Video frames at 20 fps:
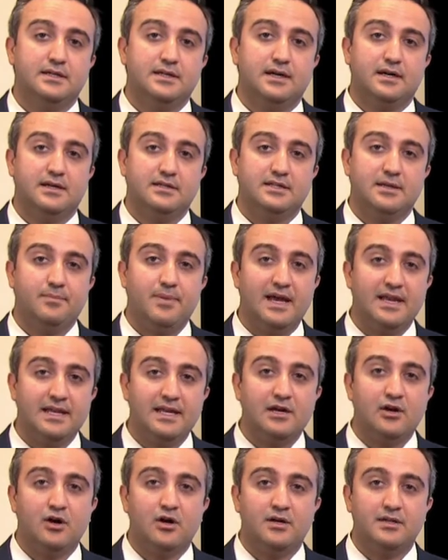uh,
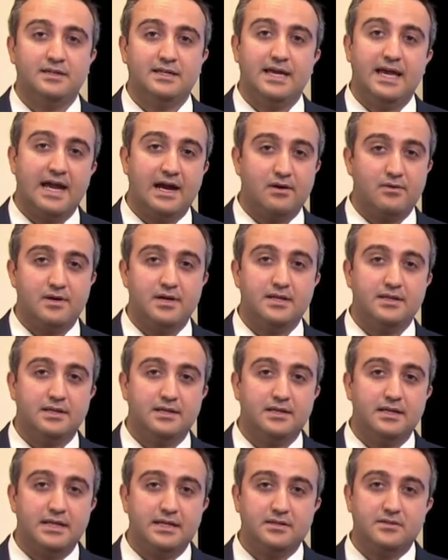depending on the area
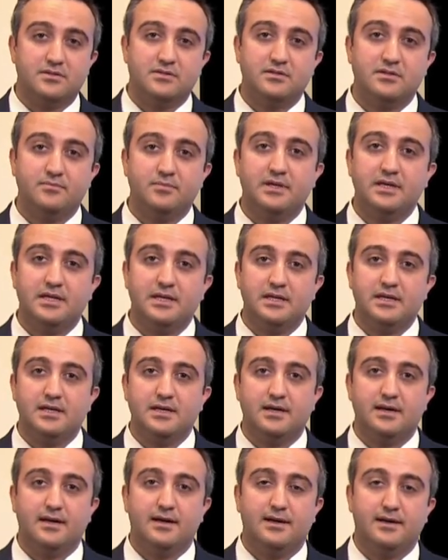that needs to be,
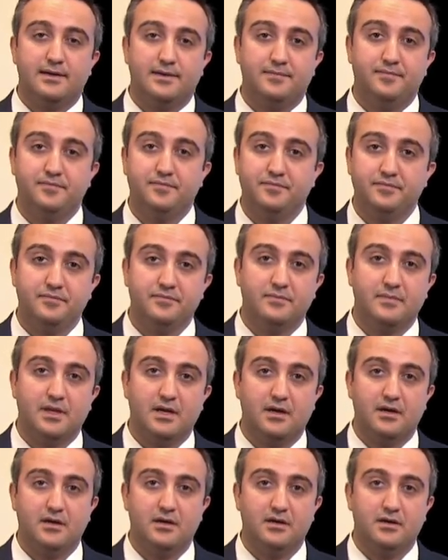um,
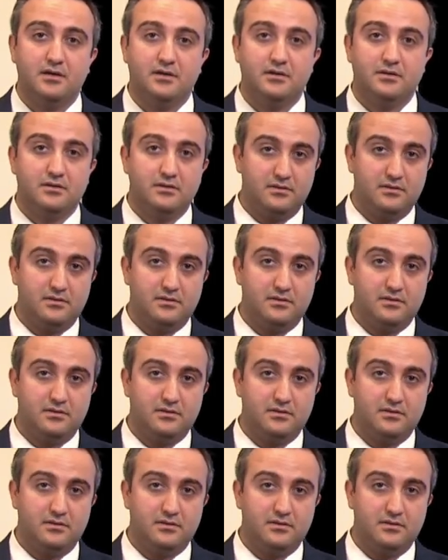uh,